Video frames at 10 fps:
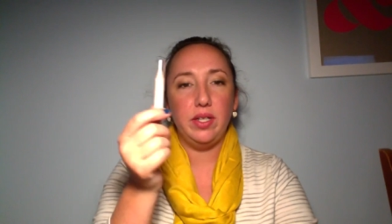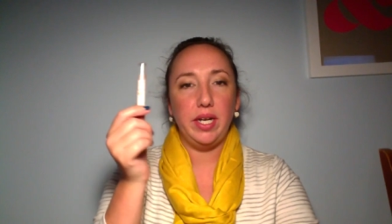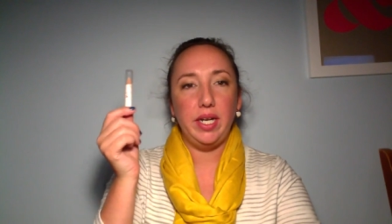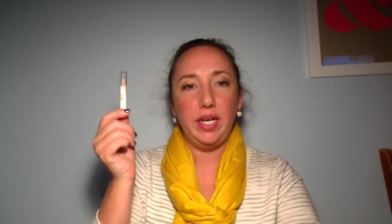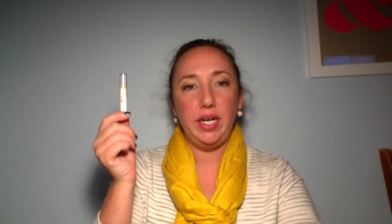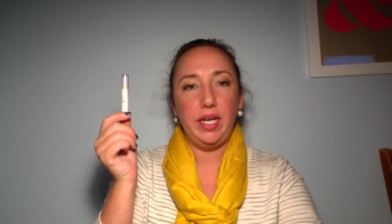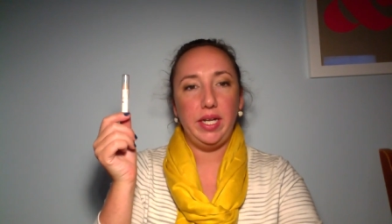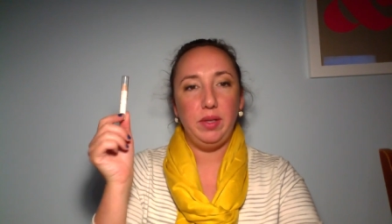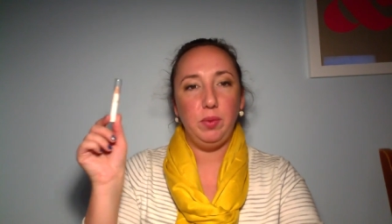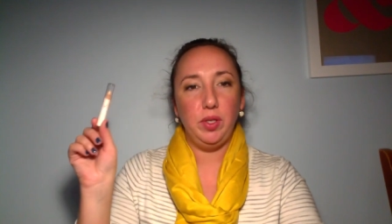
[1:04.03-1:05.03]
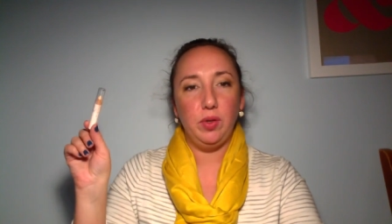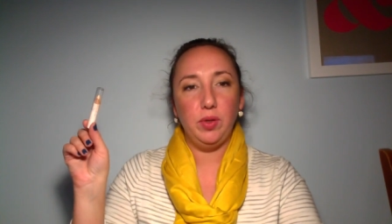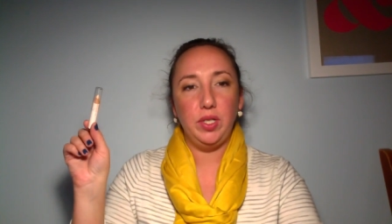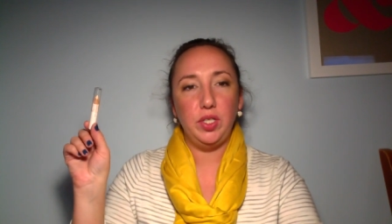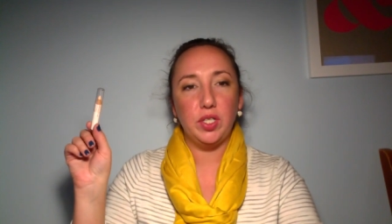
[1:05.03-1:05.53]
day, and when you're
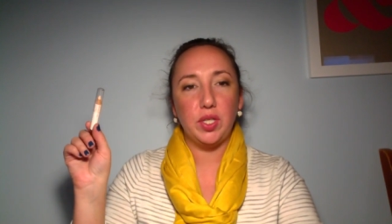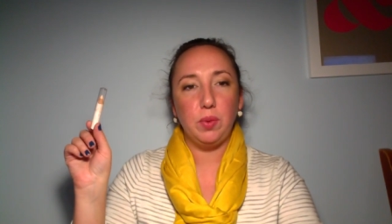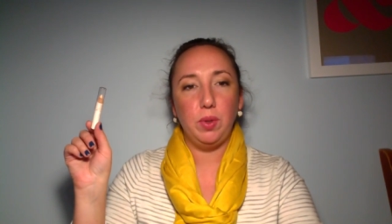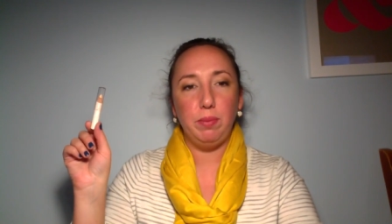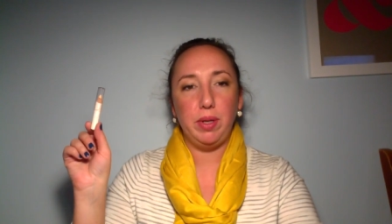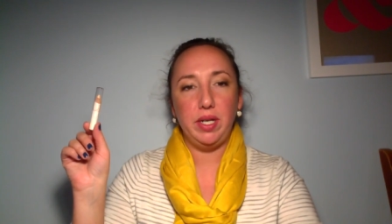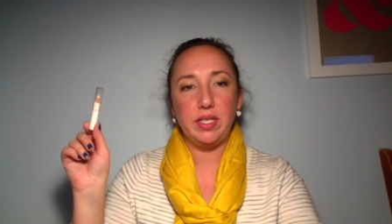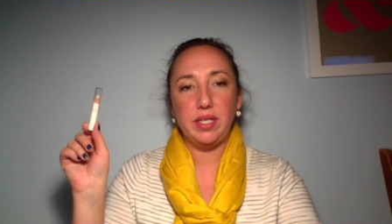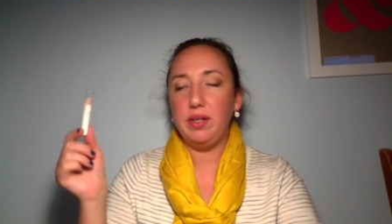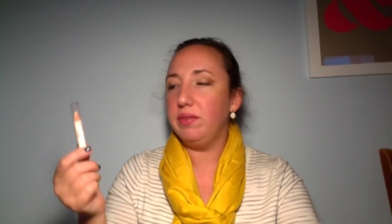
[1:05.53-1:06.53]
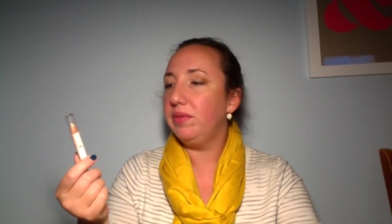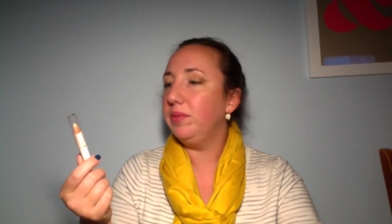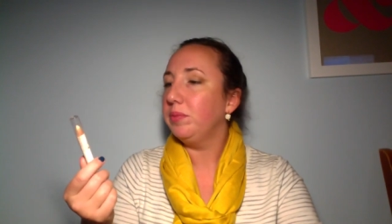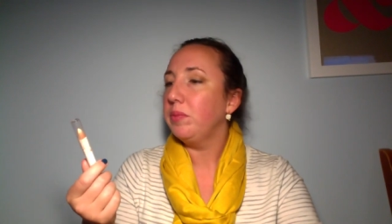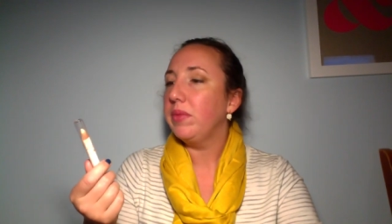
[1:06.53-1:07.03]
holding just the one by itself,
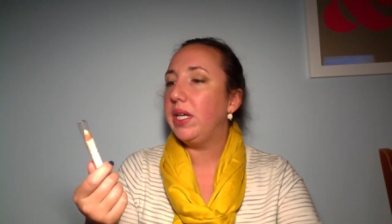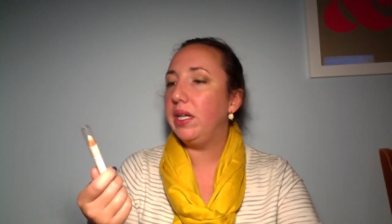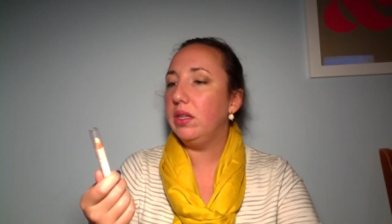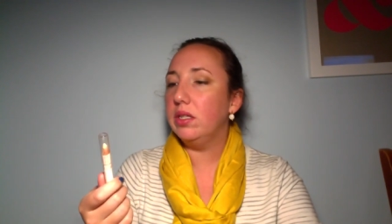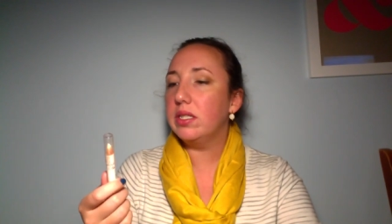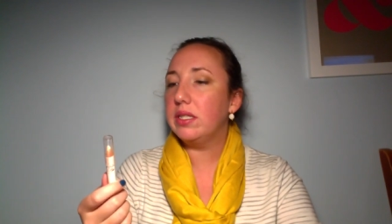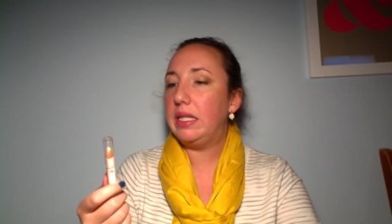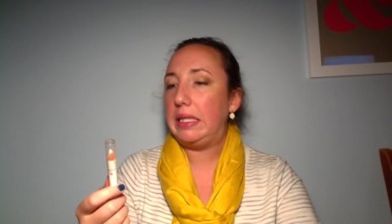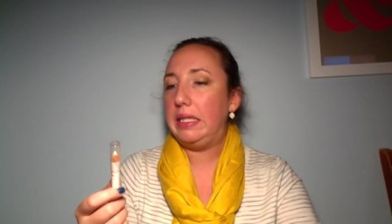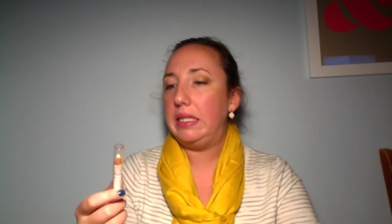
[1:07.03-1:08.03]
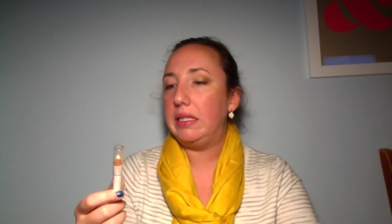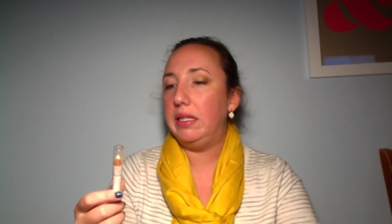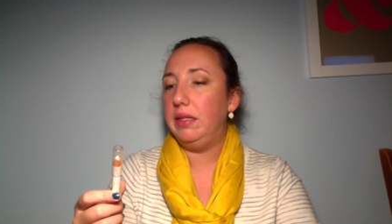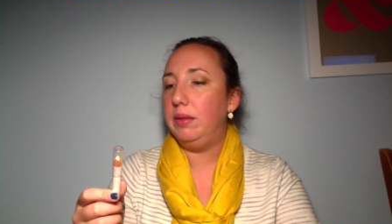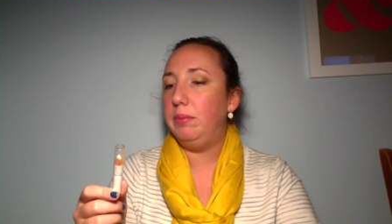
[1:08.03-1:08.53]
it looks like
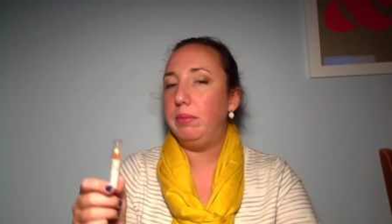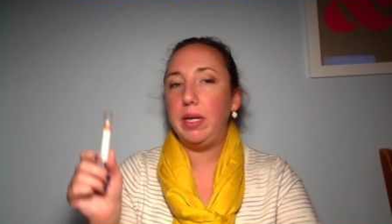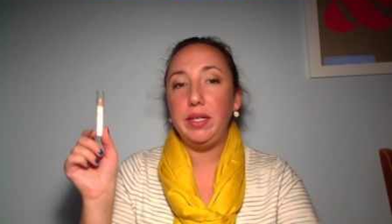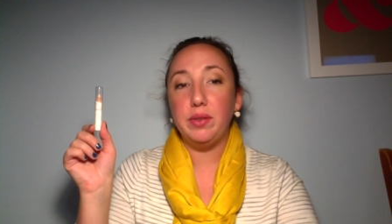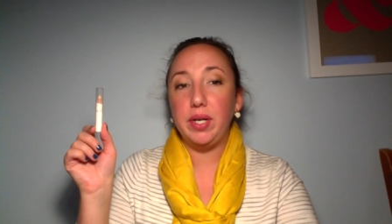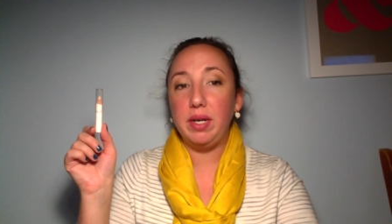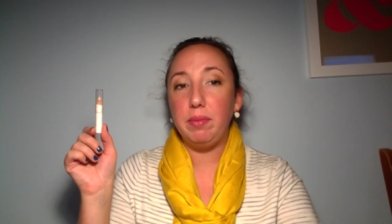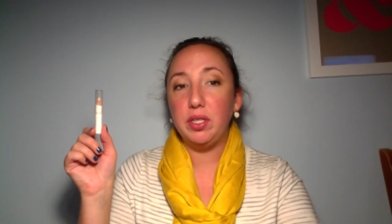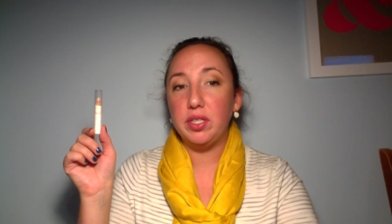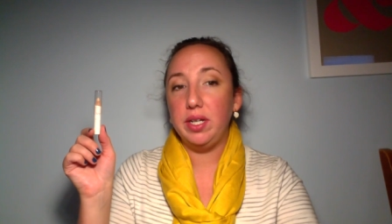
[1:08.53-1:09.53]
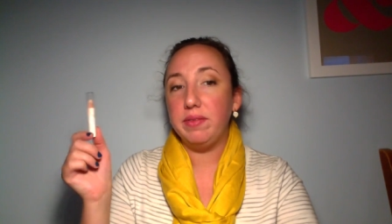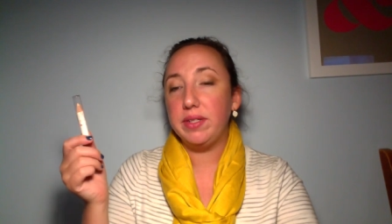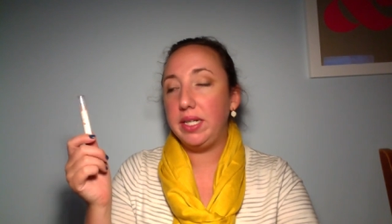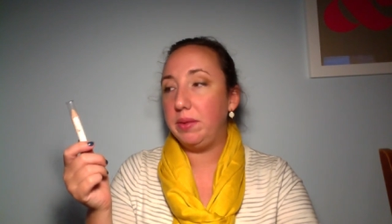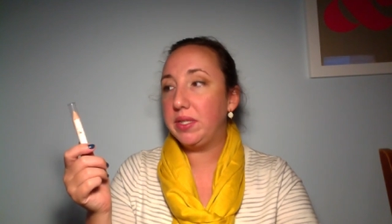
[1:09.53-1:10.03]
um, I don't have much left.
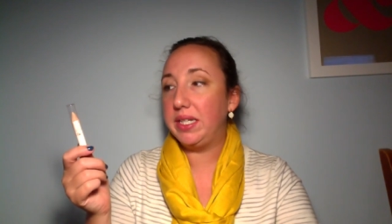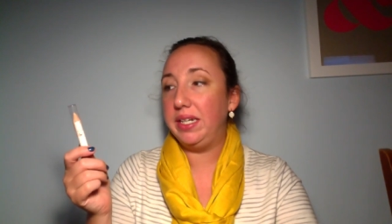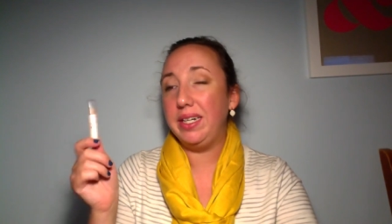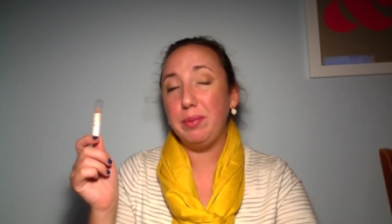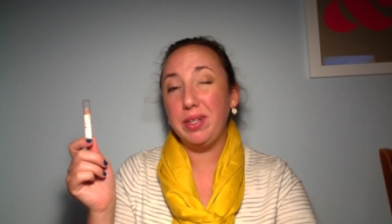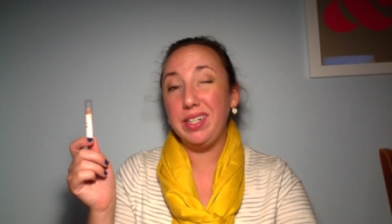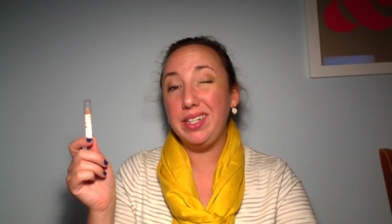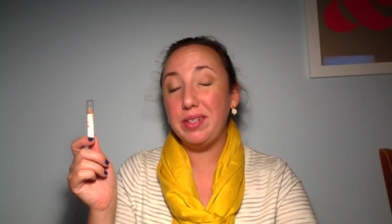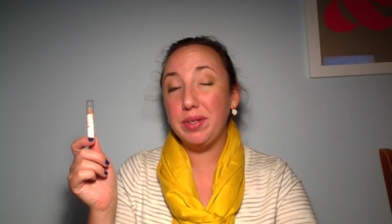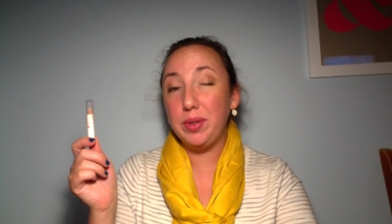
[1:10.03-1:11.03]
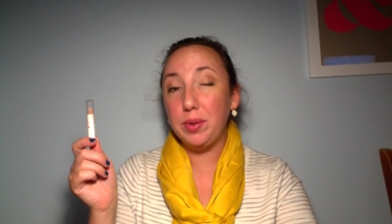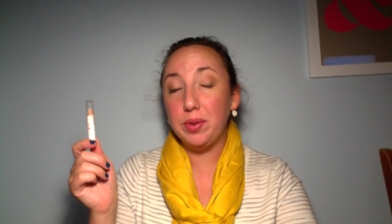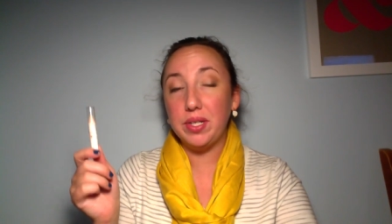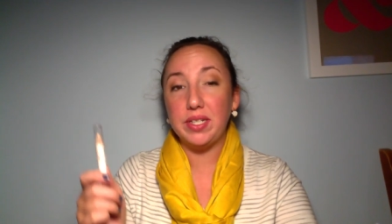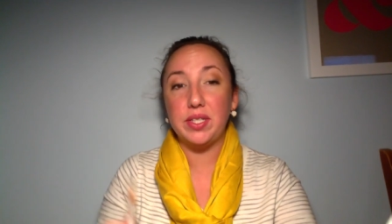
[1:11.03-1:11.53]
And I was thinking, I really need to reorder
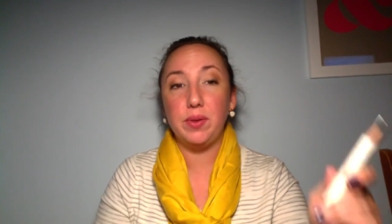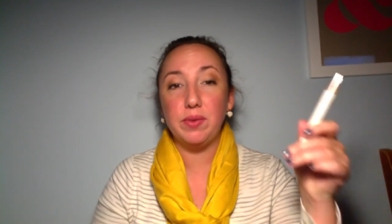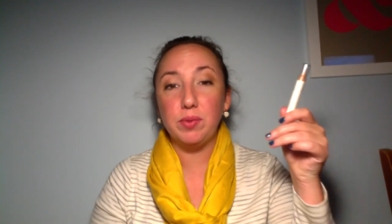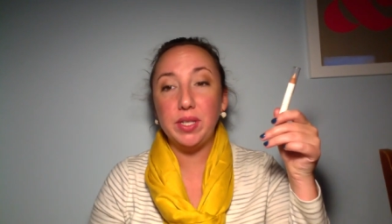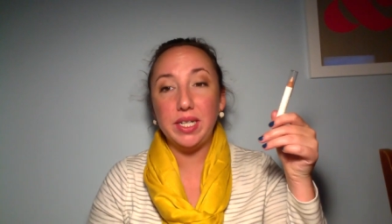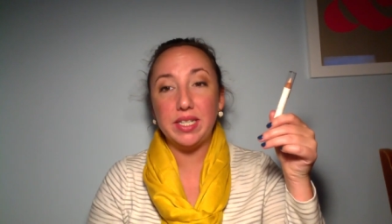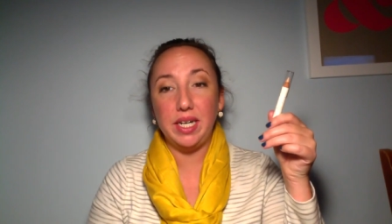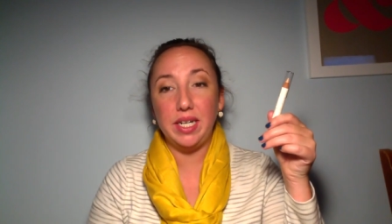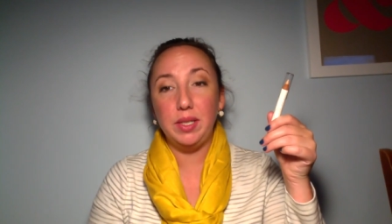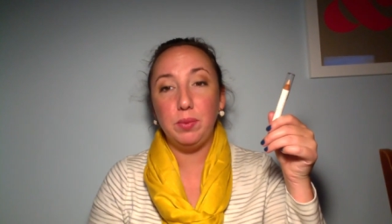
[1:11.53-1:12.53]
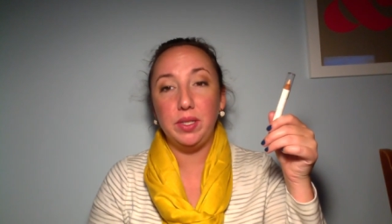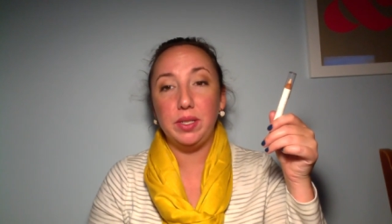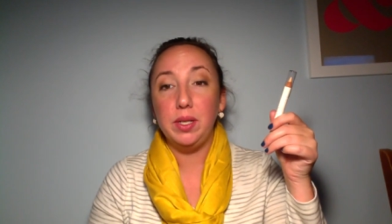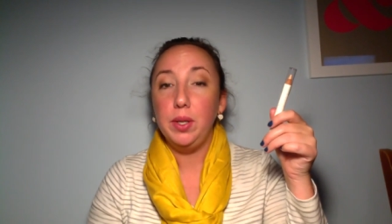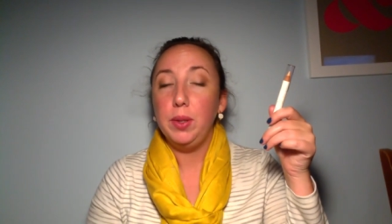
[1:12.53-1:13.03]
this. So I was really excited
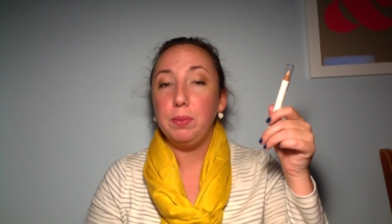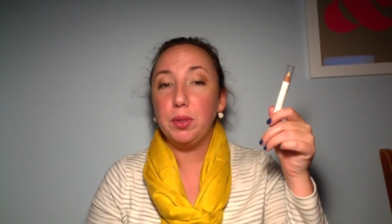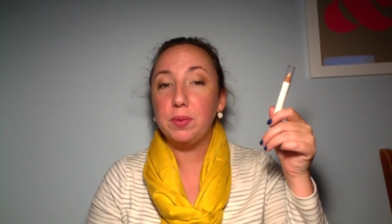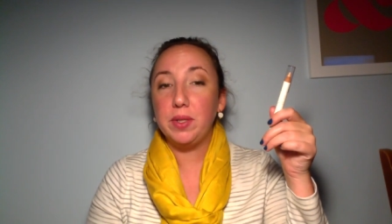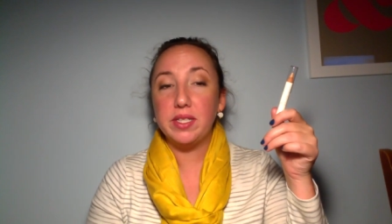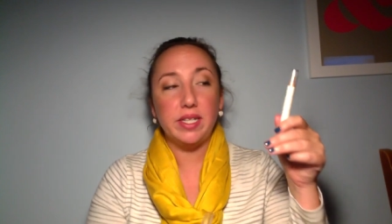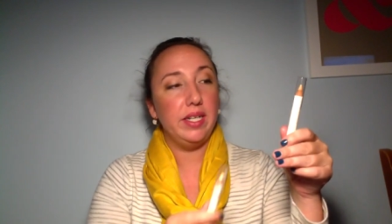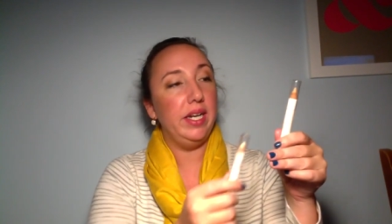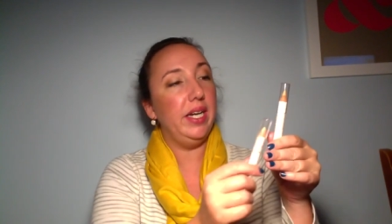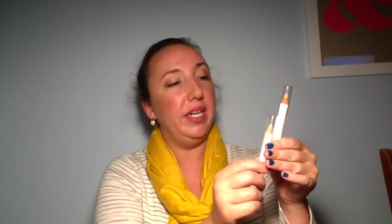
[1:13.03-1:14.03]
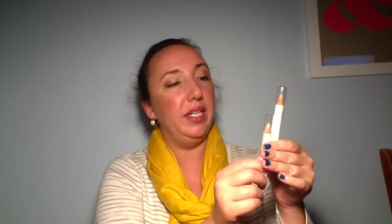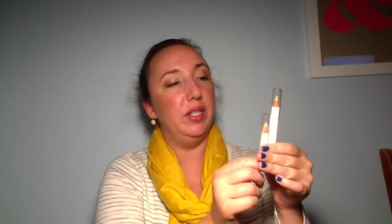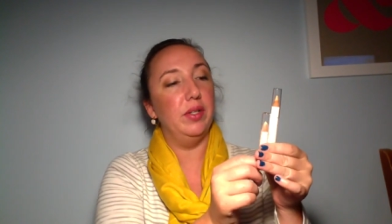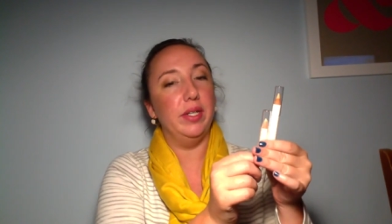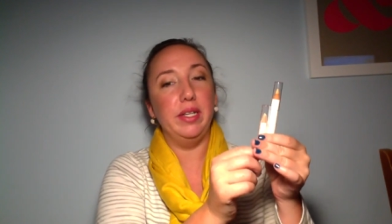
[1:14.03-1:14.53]
when Birchbox said, hey,
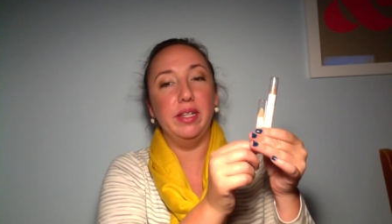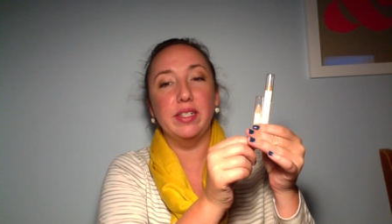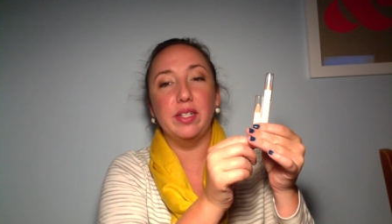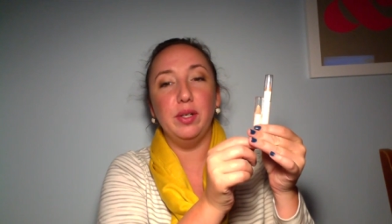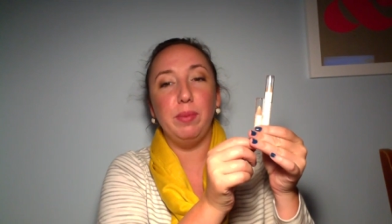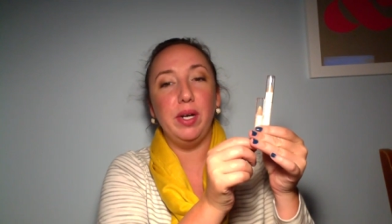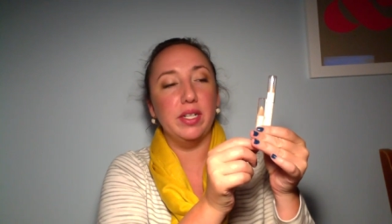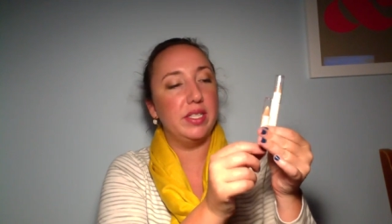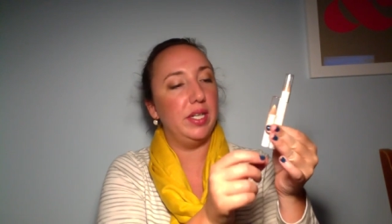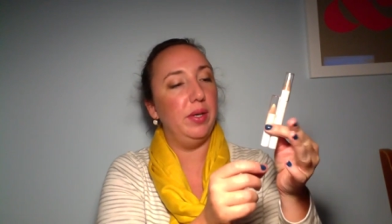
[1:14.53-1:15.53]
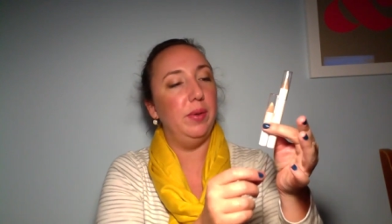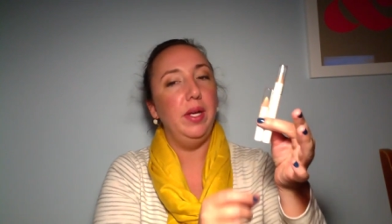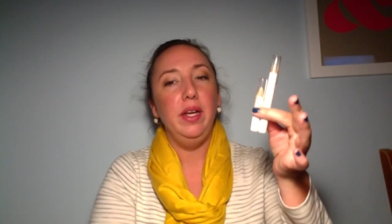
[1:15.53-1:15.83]
you're getting this in your box. So